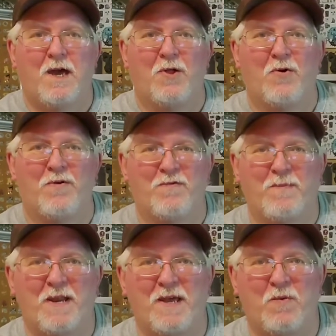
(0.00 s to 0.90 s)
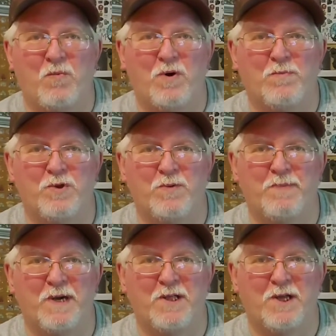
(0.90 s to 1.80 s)
Hello everybody and welcome to the
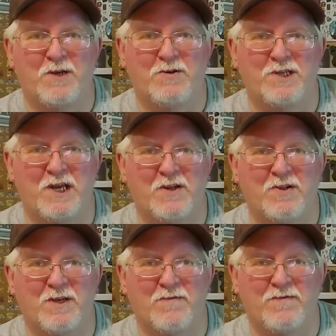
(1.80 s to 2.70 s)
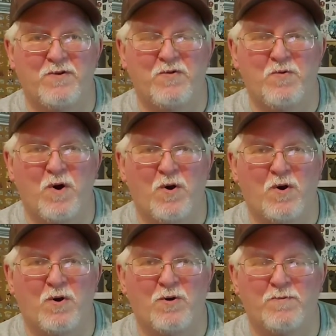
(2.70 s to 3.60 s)
Pin Collector channel. If you
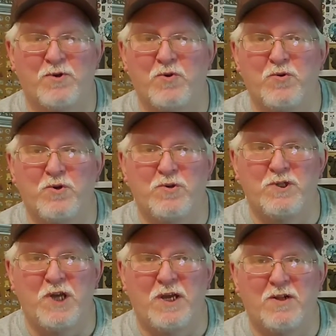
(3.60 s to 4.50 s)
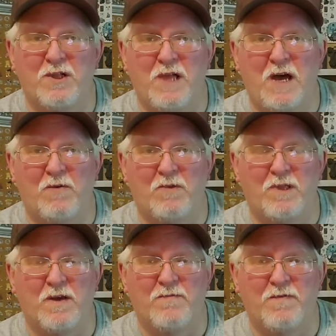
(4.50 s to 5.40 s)
are new to the channel, I would
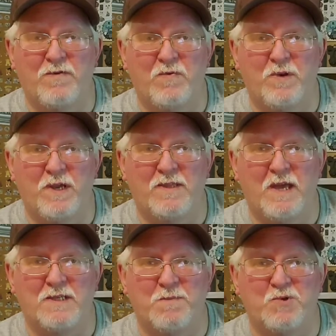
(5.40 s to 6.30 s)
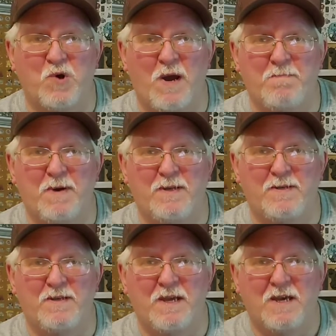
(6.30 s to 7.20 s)
love if you would hit that subscribe
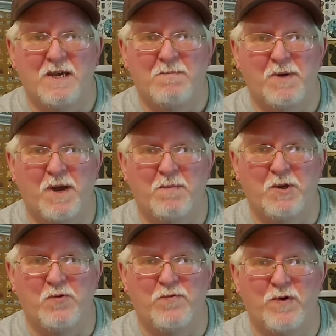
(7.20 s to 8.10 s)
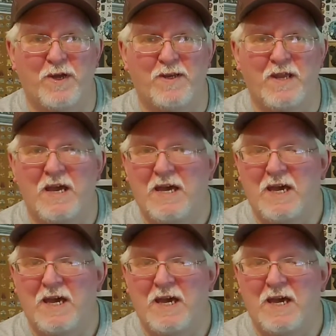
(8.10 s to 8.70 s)
button, become a new friend.